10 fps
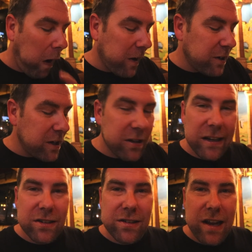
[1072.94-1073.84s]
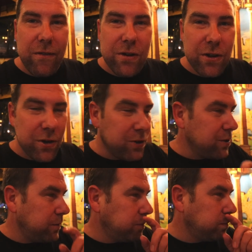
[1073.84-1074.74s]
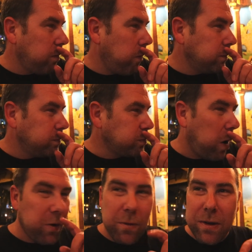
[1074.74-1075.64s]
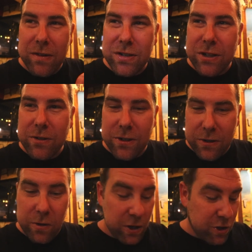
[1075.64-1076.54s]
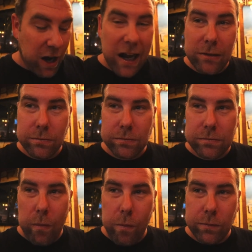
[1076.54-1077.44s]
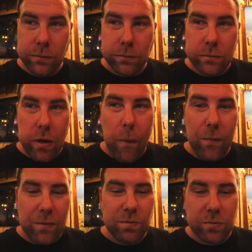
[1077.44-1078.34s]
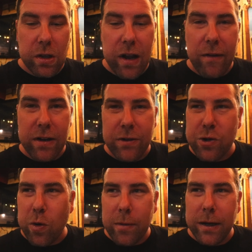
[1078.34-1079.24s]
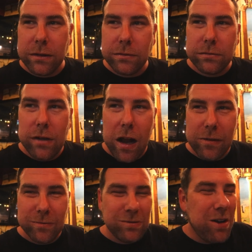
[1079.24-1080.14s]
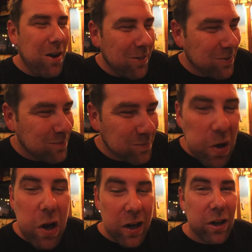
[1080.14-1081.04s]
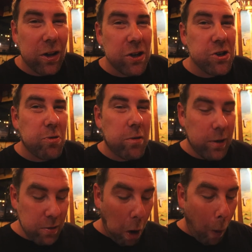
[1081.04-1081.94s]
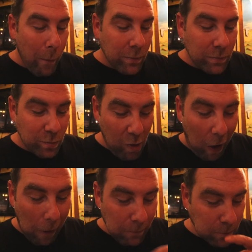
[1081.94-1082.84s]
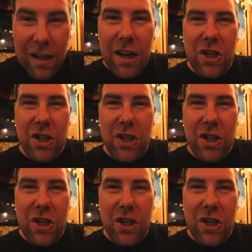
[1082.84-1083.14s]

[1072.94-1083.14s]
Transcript: I could eat like seven of those. The beef skewers. You want to try it? No, I'm good. You have enough shawarma. Mm-hmm. you get a lot of shawarma. A lot of shawarma. Yeah.